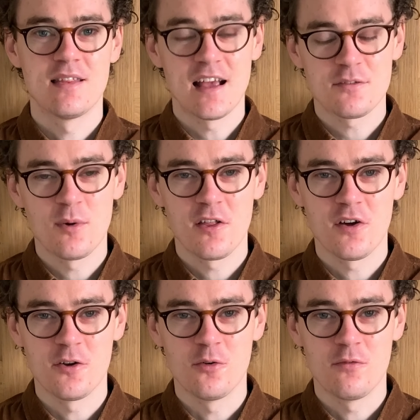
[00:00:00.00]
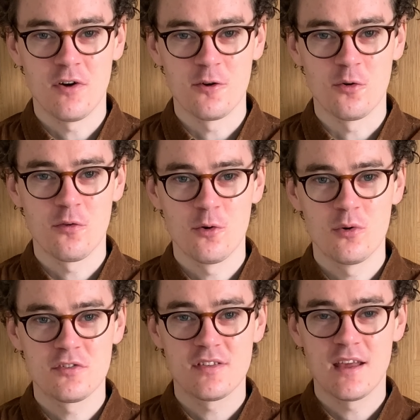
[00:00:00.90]
That's my final
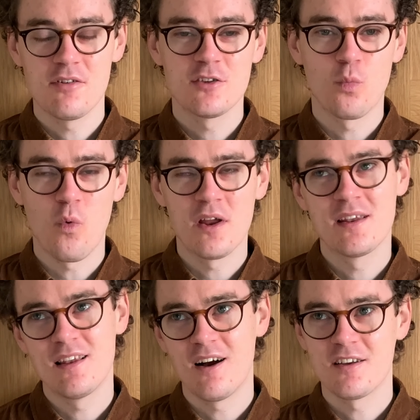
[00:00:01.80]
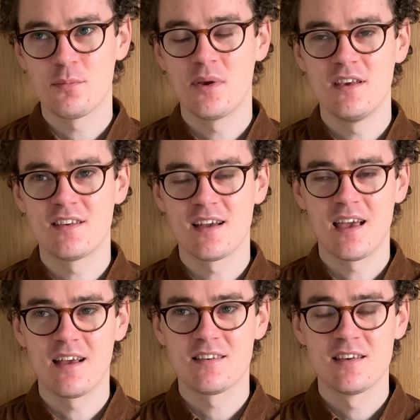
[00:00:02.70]
thoughts. There is one last piece, I
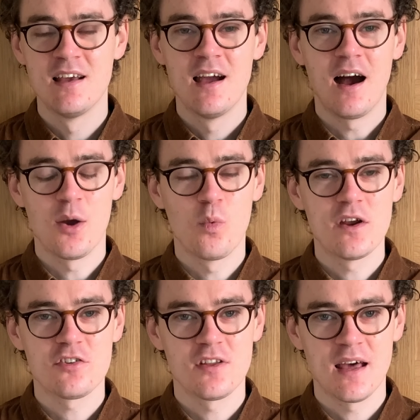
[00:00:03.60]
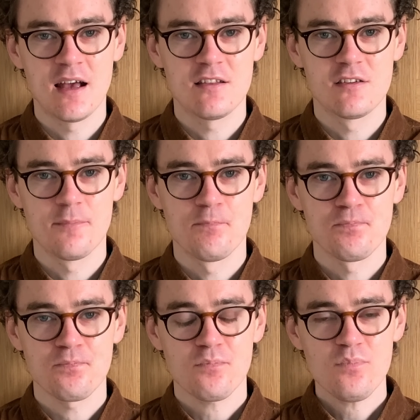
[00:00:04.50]
guess. I wish that
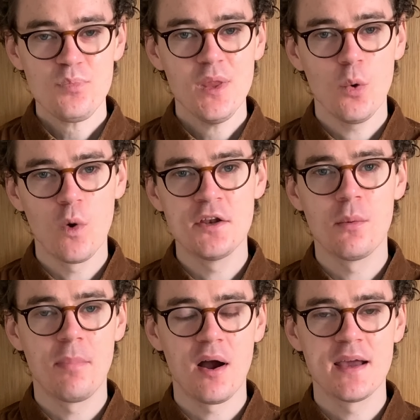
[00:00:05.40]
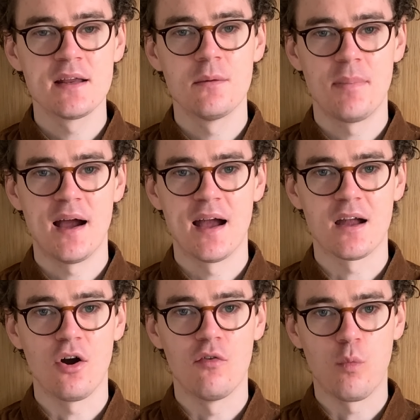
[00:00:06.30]
when you're buying the bag
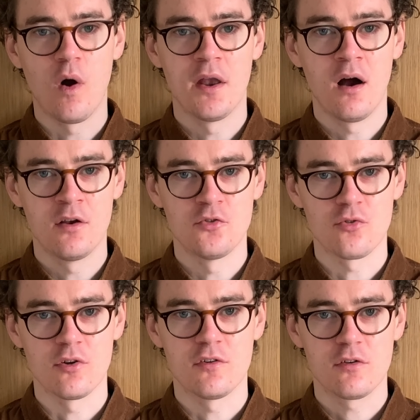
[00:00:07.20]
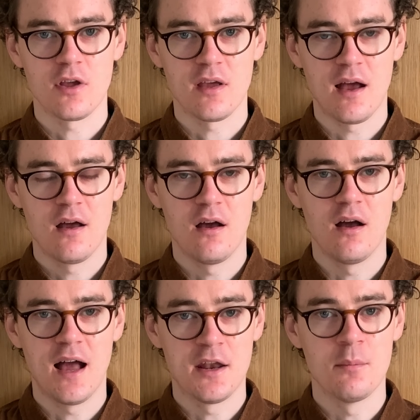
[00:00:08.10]
of 100
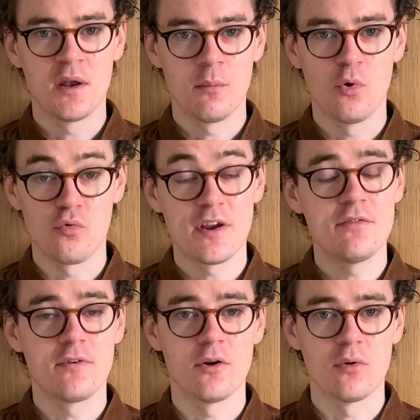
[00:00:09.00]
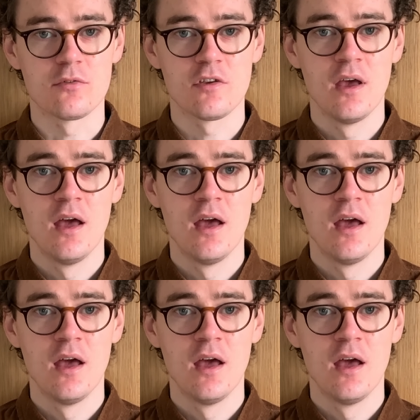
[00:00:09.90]
Animinimal refills,